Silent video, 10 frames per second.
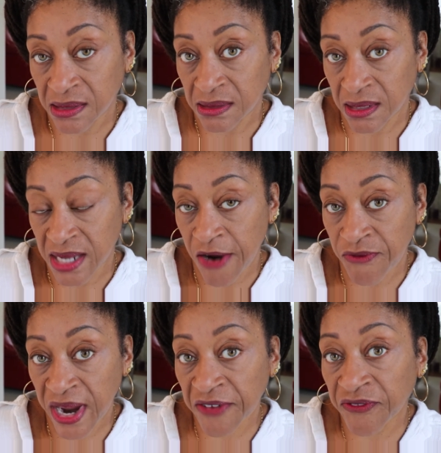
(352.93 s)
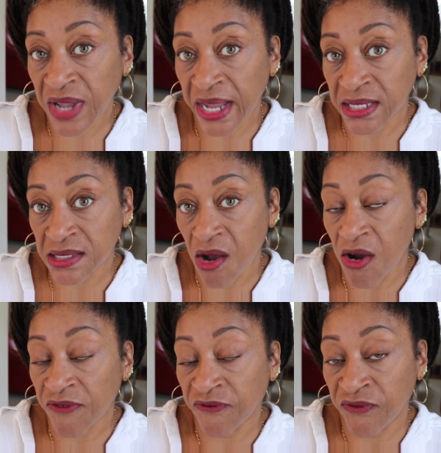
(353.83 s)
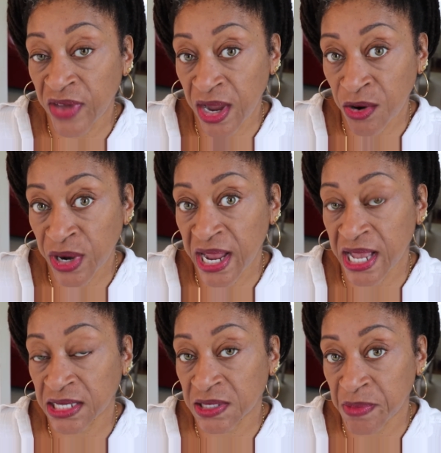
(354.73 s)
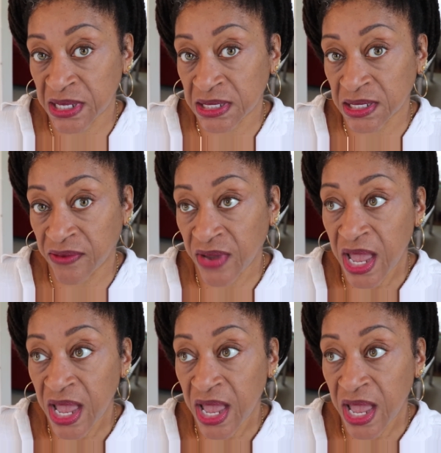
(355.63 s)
the direct flights, are very expensive.